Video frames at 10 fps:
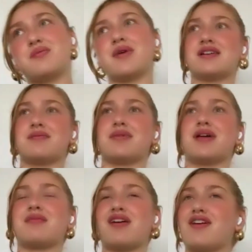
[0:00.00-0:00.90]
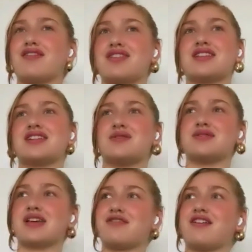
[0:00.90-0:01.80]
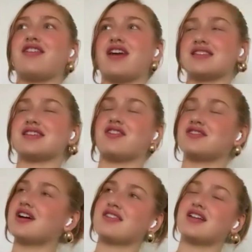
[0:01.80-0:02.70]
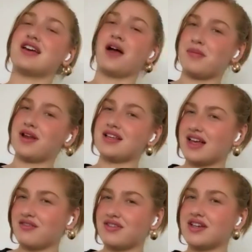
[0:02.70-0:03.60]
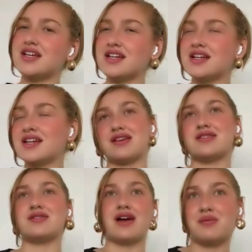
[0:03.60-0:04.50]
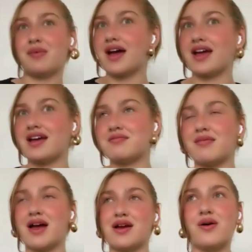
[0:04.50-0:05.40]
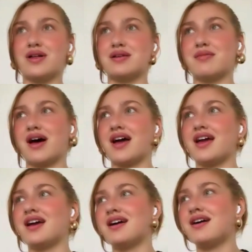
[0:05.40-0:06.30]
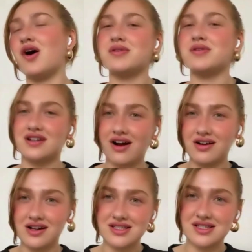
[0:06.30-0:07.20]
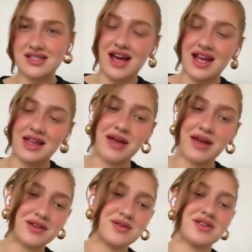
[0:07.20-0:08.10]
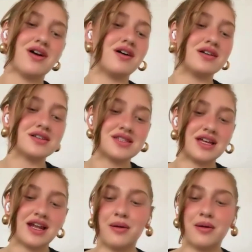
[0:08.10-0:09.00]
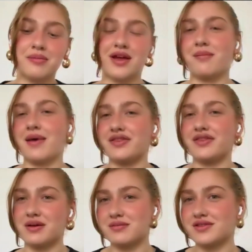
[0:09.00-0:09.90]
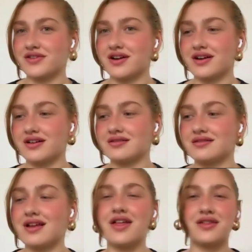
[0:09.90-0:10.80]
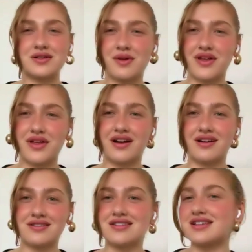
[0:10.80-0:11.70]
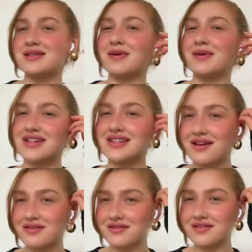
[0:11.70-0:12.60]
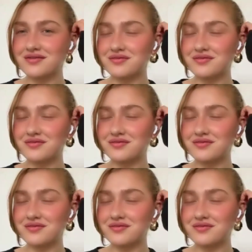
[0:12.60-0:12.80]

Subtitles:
celebrate something. My favorite thing to do is like find that soundtrack that accompanies that feeling. And that's also kind of my goal and my hope as an artist is that I can make those songs that help become anthems for others while they're just experiencing life.